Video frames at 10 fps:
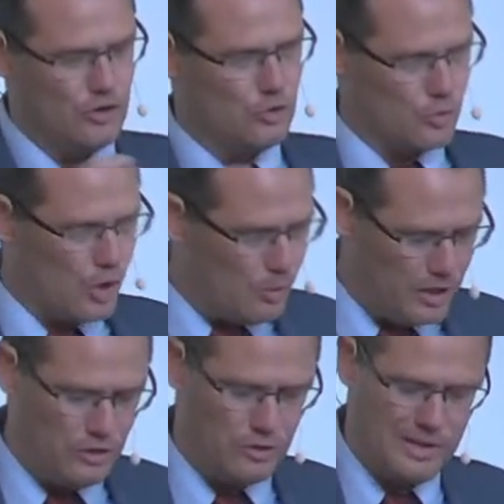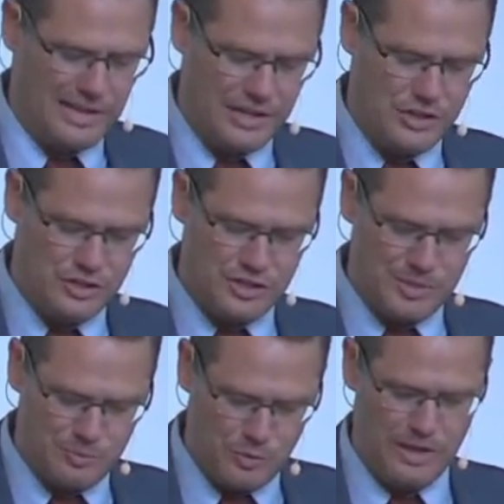and growing your
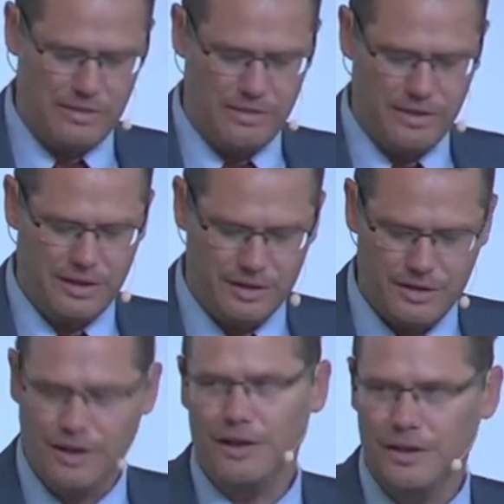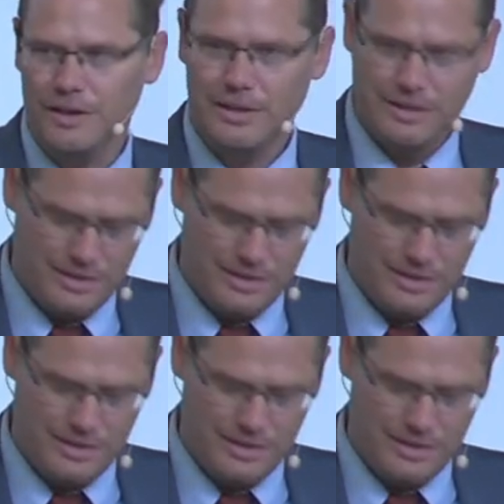relationship with God.